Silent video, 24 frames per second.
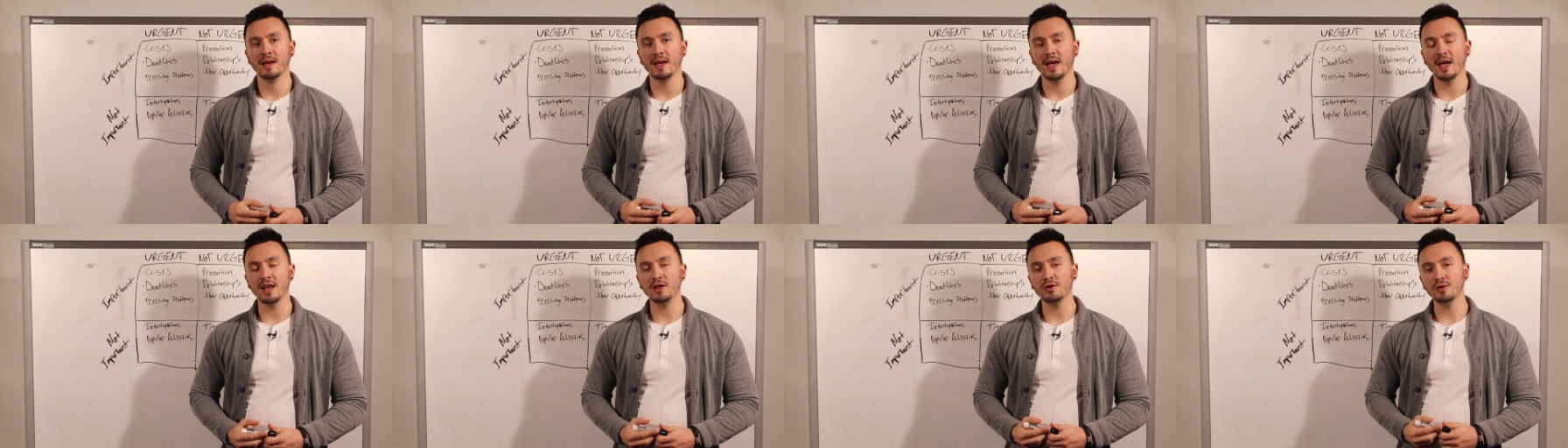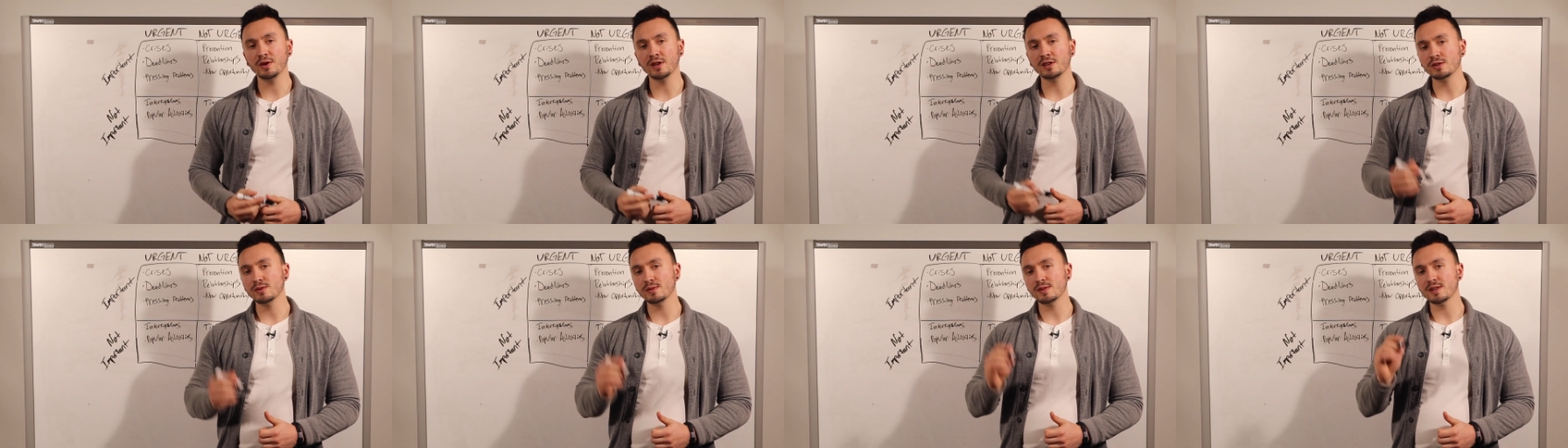And you
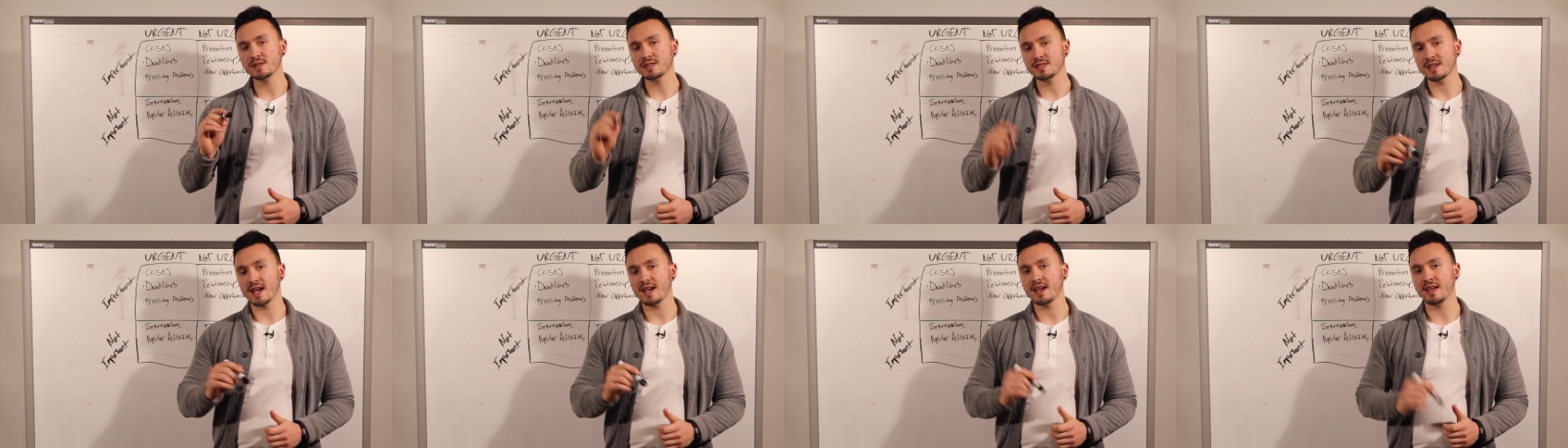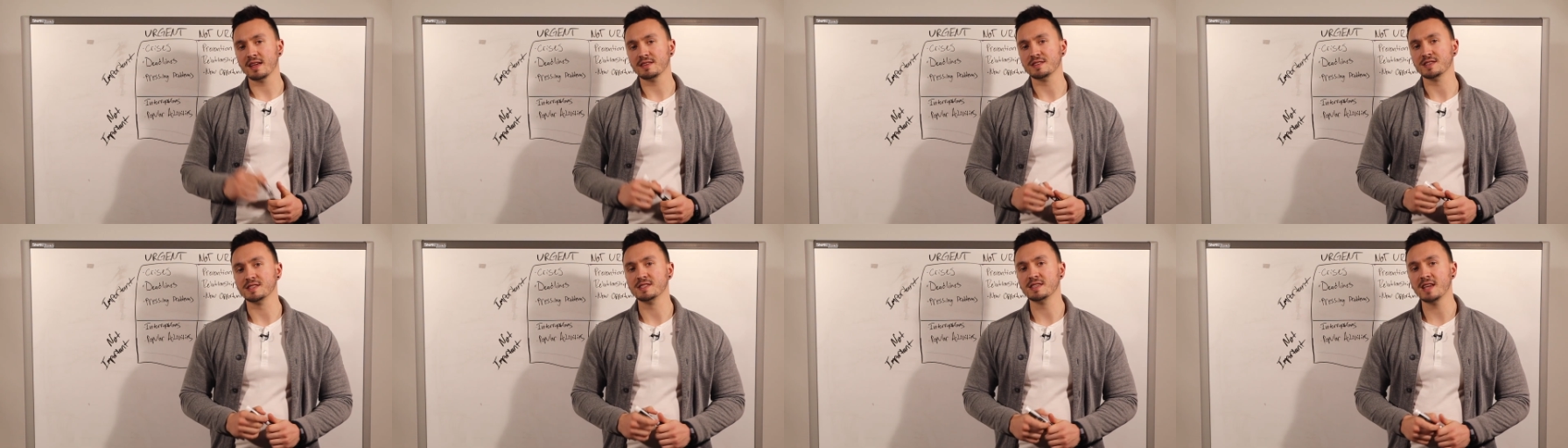can do this
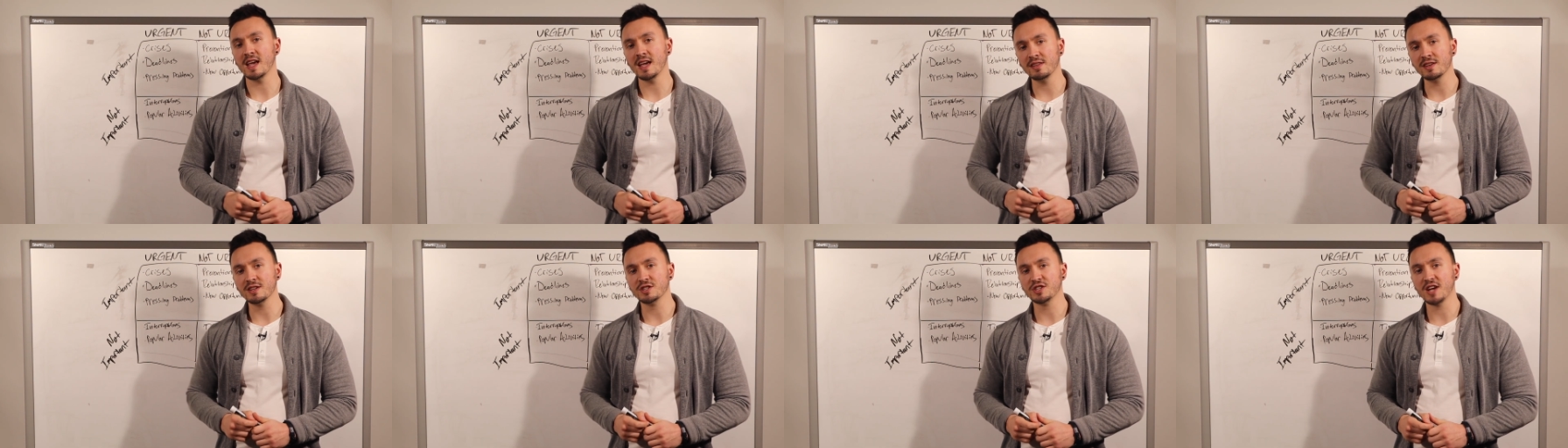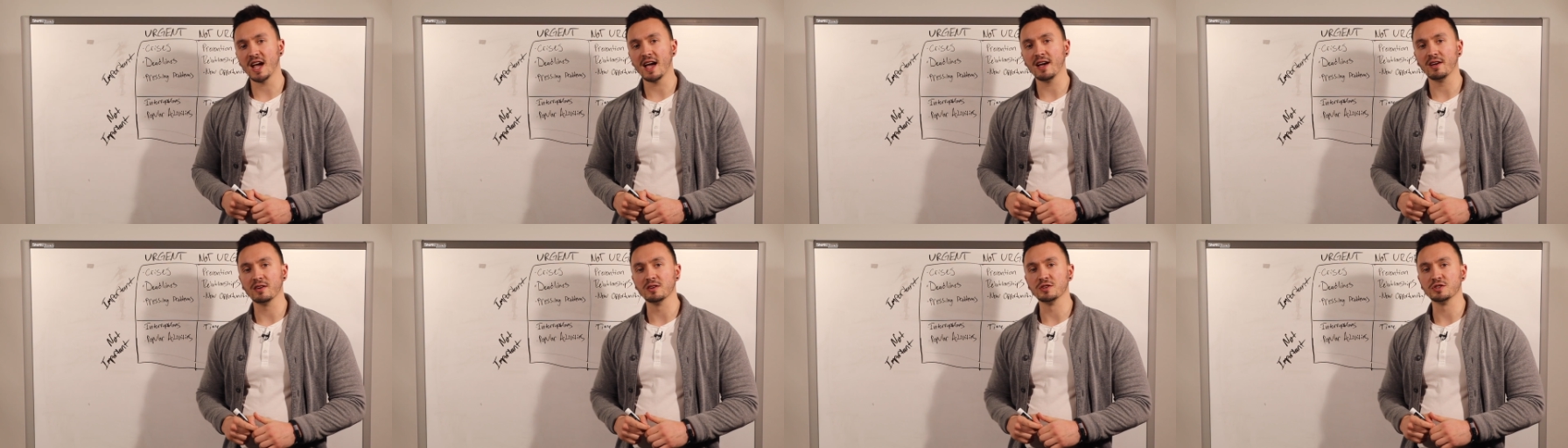as a daily
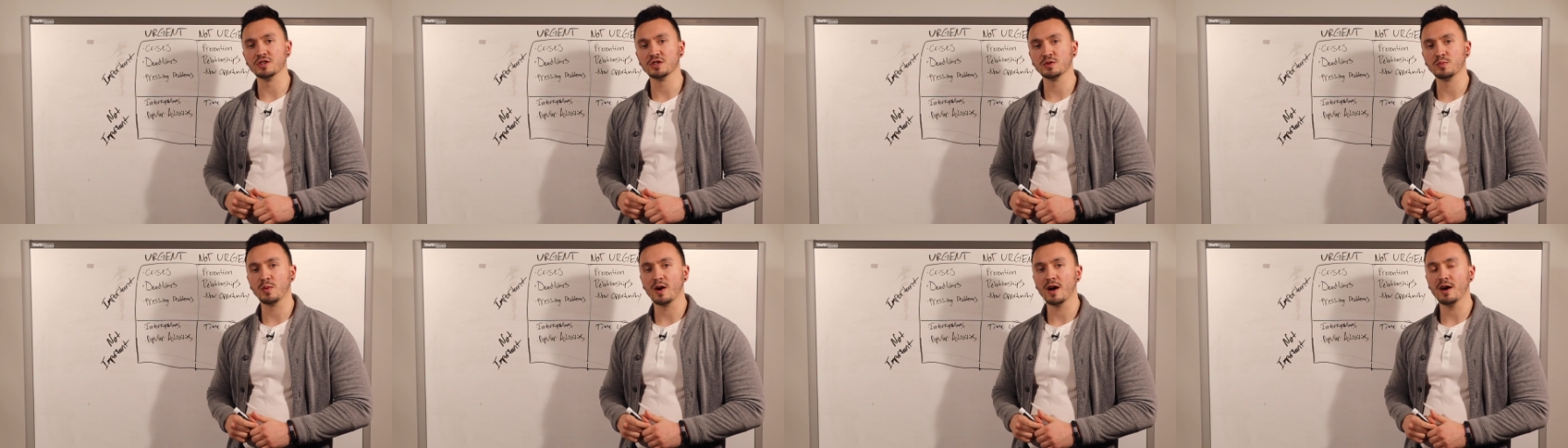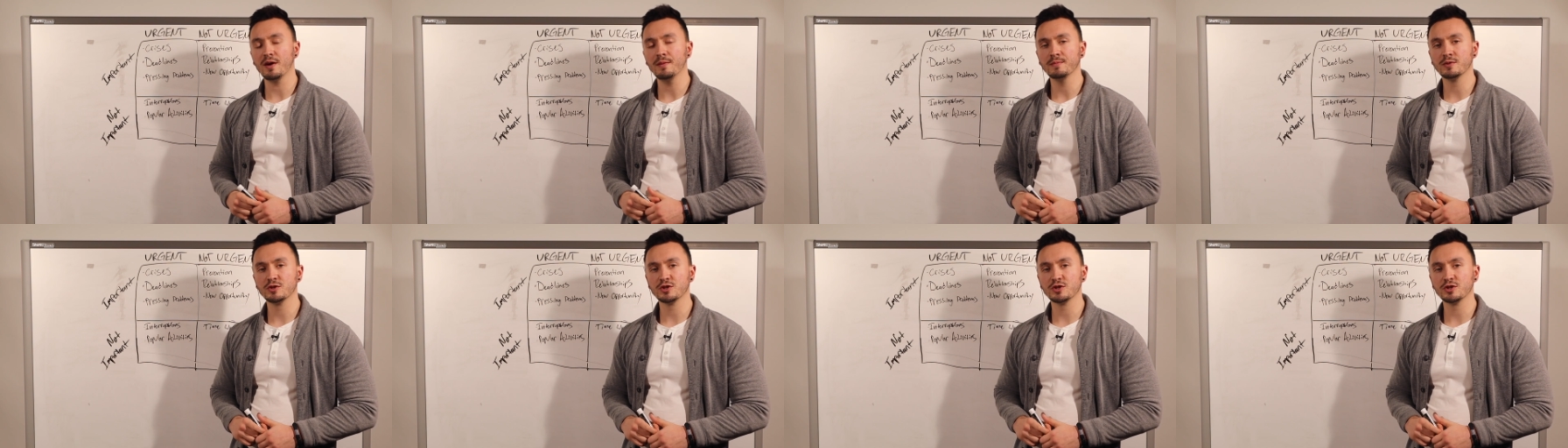challenge as well.